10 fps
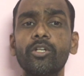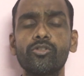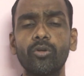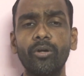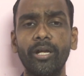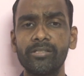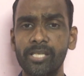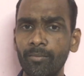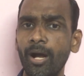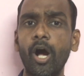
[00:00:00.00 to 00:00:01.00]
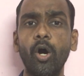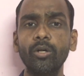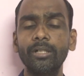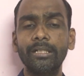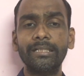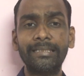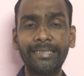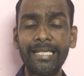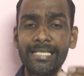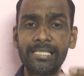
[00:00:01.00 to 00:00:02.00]
So somehow
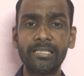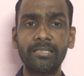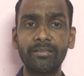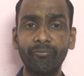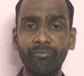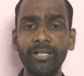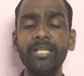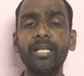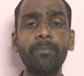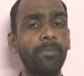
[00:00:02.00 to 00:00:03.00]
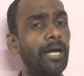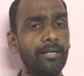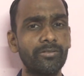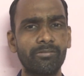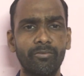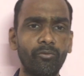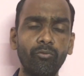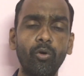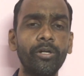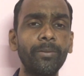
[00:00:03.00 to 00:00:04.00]
these 1 year plans
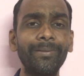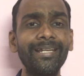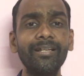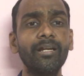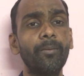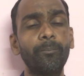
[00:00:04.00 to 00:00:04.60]
won't be